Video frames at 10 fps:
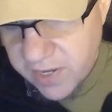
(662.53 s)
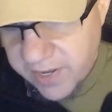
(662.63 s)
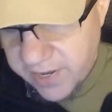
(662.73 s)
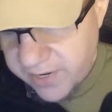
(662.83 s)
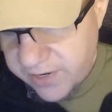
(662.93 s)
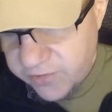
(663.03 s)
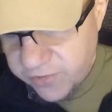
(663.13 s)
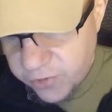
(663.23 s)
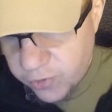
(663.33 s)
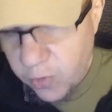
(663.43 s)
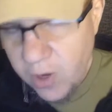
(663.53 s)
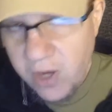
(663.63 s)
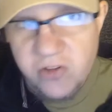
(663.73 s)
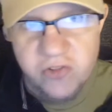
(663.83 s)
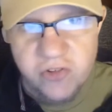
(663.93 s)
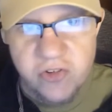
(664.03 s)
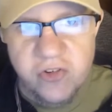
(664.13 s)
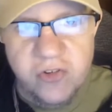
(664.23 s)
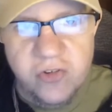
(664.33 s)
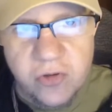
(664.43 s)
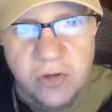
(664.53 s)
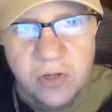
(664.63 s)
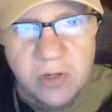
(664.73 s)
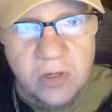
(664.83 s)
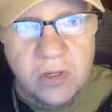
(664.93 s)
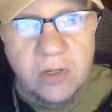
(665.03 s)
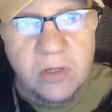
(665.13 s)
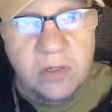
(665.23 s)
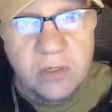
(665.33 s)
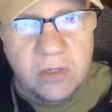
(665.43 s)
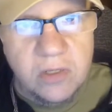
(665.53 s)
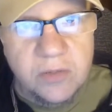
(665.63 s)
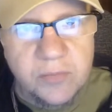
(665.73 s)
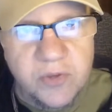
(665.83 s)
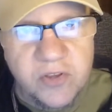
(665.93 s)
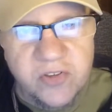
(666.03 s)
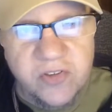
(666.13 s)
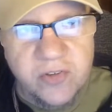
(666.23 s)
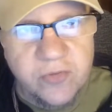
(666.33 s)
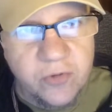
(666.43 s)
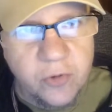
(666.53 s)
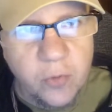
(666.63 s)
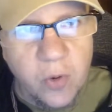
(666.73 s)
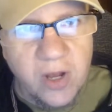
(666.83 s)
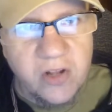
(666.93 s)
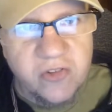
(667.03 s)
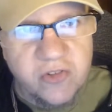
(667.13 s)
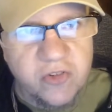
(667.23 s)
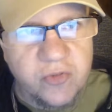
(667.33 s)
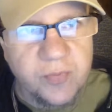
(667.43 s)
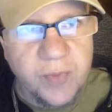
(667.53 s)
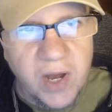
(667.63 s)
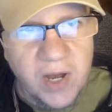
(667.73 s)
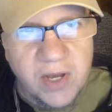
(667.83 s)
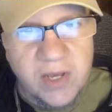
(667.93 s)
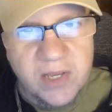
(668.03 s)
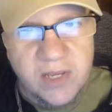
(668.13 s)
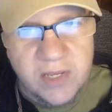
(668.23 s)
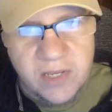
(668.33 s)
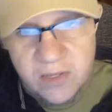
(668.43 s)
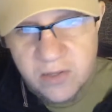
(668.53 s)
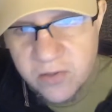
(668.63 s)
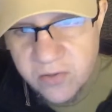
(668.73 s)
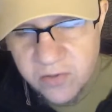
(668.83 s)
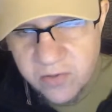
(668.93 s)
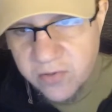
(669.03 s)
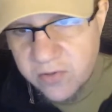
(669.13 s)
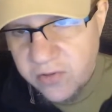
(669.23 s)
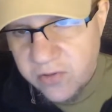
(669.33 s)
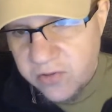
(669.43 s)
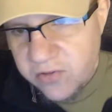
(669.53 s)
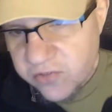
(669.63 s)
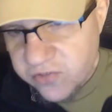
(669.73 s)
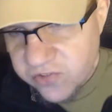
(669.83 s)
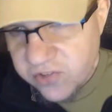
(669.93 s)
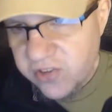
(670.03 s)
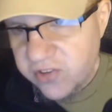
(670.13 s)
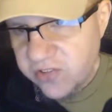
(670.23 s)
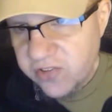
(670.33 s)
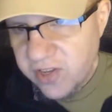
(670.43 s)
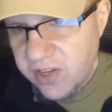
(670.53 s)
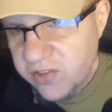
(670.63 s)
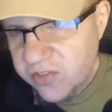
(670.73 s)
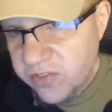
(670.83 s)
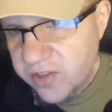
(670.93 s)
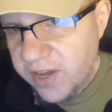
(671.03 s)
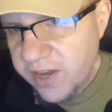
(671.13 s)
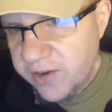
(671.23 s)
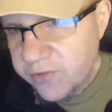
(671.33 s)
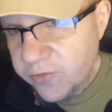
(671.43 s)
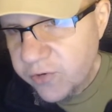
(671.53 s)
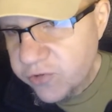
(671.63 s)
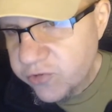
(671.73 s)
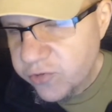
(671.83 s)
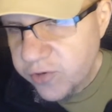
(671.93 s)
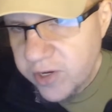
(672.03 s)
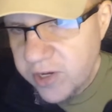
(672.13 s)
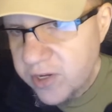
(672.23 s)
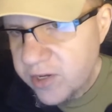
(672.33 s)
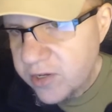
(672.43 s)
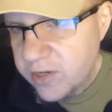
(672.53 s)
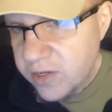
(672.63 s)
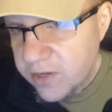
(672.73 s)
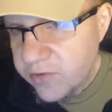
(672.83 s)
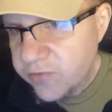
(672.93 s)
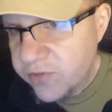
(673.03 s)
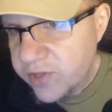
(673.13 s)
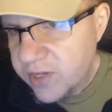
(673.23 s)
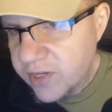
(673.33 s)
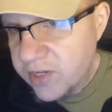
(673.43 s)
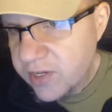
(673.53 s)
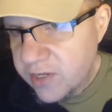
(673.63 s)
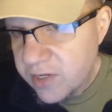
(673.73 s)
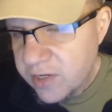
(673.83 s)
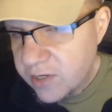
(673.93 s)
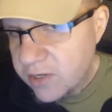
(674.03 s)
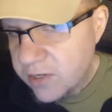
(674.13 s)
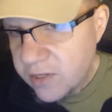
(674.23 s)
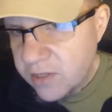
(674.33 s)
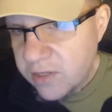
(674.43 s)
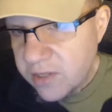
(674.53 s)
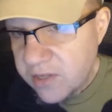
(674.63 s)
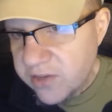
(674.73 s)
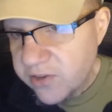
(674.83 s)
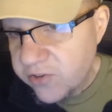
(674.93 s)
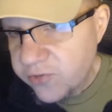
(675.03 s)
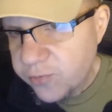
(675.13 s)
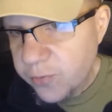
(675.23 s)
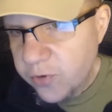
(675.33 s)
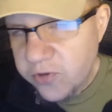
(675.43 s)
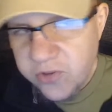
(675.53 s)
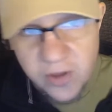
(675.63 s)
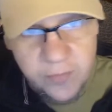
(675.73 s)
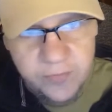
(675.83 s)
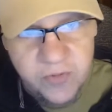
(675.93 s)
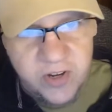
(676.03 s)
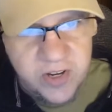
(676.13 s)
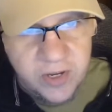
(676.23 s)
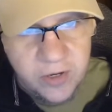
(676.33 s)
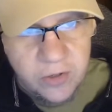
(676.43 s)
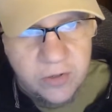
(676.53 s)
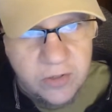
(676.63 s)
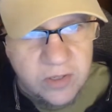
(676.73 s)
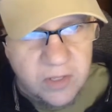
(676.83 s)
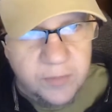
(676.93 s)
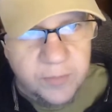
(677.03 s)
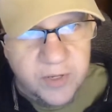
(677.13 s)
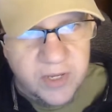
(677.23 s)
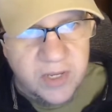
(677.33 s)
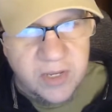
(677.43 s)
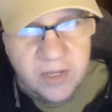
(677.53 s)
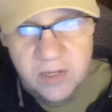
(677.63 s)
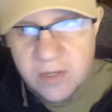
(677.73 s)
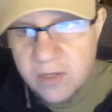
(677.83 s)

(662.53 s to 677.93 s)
And if you watch, let me see, if you watch my 60th anniversary of the East Broadtop video, let me